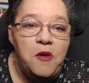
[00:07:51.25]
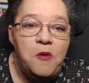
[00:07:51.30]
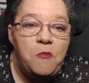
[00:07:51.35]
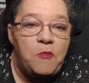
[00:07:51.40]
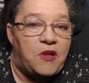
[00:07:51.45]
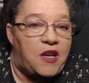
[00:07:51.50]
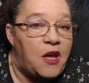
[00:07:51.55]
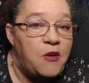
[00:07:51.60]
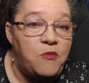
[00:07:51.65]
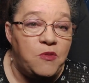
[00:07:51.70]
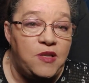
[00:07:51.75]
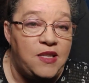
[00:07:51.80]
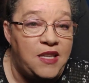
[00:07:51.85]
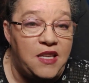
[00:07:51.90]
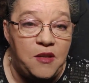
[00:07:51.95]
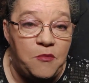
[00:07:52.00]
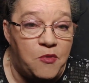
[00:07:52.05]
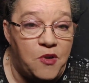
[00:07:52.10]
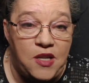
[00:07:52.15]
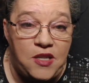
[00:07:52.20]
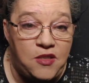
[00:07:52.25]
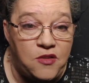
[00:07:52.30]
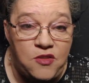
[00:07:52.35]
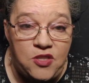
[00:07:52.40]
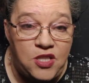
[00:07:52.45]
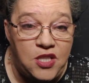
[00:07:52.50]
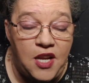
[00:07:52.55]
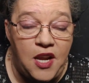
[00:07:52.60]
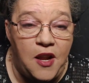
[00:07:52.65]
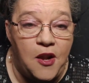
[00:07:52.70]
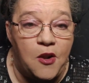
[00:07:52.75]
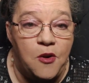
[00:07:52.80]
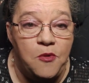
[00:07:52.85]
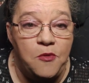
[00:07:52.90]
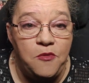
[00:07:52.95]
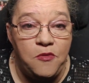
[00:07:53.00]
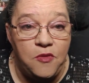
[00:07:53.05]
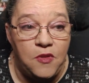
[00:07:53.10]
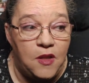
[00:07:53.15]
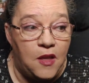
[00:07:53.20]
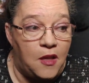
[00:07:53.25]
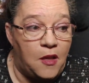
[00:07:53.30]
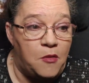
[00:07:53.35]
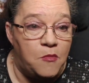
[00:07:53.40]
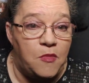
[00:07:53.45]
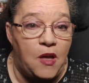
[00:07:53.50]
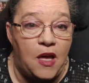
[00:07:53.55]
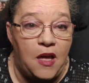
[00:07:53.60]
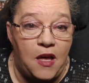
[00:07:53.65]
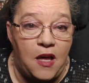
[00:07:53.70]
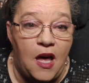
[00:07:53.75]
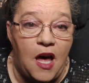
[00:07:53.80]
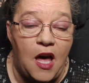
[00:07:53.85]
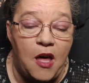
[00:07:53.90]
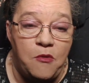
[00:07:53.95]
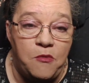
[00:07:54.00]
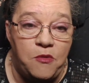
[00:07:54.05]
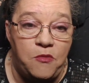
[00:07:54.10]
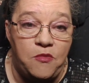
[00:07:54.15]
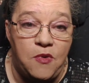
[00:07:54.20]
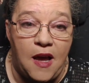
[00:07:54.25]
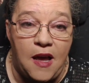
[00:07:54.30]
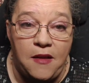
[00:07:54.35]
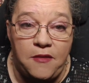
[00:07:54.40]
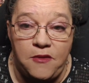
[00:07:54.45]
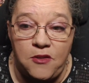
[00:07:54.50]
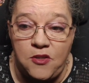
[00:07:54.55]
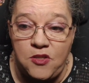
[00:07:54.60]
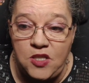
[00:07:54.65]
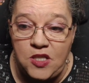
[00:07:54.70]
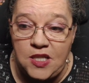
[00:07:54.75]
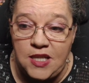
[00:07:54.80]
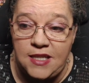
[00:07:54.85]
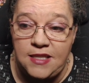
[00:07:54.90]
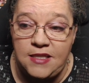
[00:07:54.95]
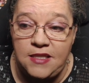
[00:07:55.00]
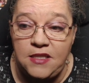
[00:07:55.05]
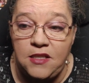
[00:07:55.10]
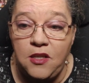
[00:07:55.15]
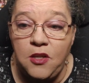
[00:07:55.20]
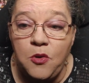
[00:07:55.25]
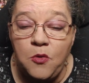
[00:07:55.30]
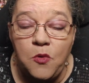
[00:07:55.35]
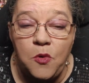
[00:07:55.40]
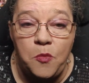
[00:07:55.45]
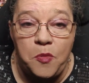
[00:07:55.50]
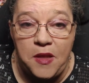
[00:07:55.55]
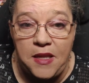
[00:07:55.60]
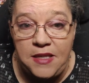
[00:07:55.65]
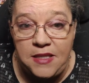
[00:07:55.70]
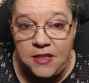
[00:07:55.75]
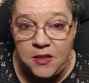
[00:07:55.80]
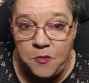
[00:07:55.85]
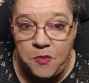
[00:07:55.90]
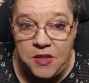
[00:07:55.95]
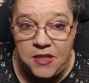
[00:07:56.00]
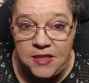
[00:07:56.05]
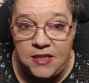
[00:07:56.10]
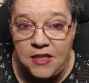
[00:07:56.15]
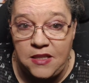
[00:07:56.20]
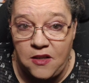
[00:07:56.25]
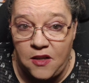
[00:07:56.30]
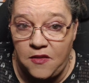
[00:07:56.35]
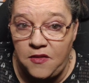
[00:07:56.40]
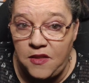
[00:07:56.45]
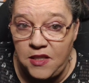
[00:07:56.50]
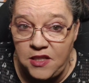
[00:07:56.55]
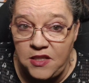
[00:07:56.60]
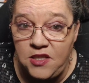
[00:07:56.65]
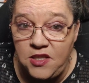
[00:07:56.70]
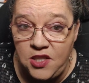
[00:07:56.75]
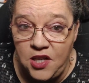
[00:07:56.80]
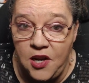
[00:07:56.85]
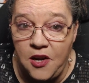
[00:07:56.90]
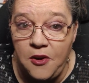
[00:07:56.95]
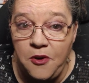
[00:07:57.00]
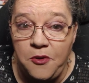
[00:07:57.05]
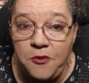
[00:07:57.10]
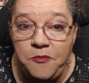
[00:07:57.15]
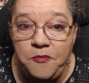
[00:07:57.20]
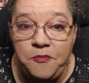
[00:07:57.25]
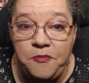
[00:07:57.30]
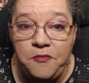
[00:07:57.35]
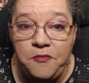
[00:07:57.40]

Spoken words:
But I wouldn't get a brand new chair. I would rather just replace the piston on this chair,